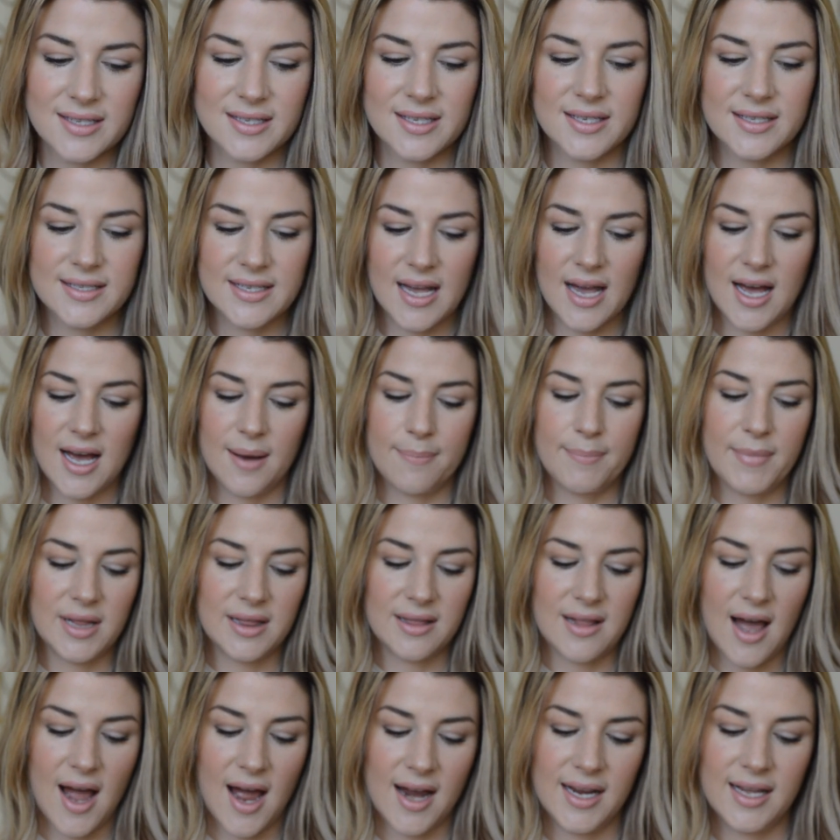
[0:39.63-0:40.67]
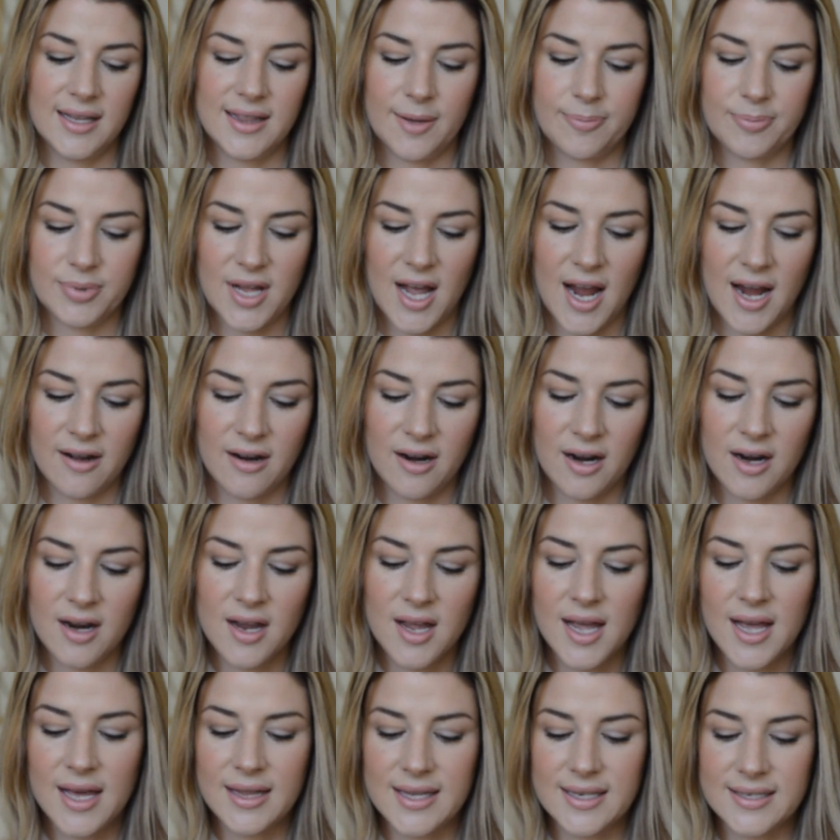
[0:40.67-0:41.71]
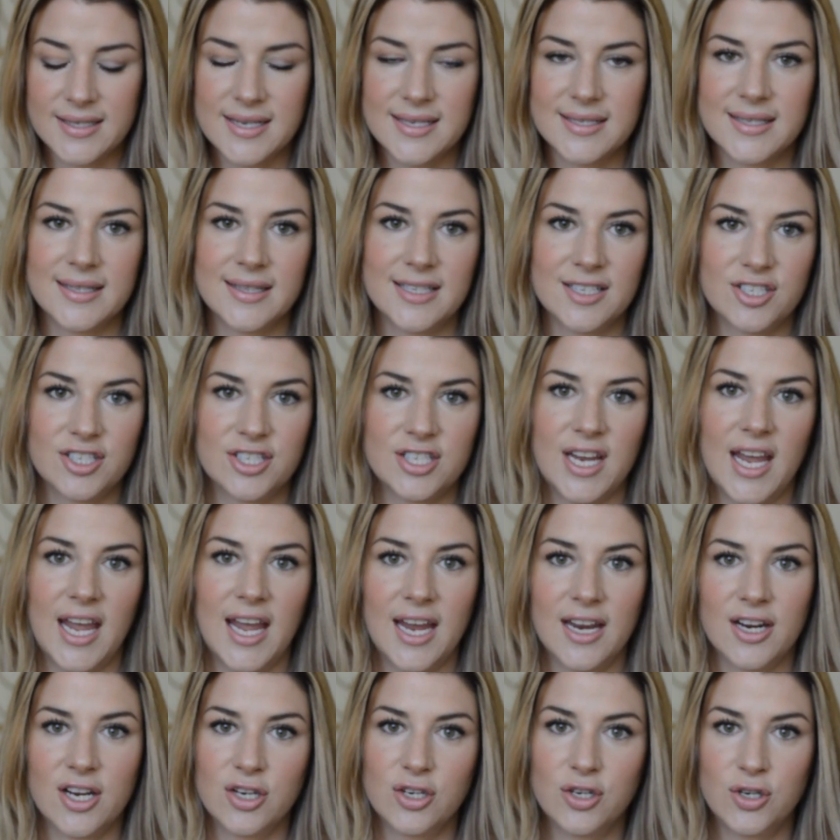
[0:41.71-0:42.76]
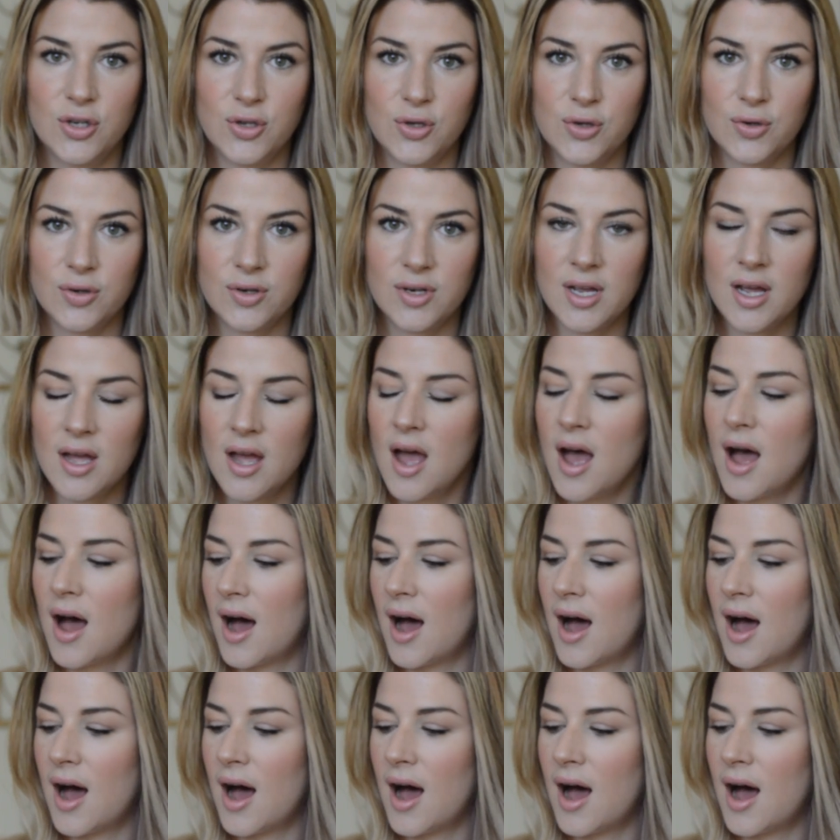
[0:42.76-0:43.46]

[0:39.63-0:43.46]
This is a Milani lip liner. This is in the shade Nude.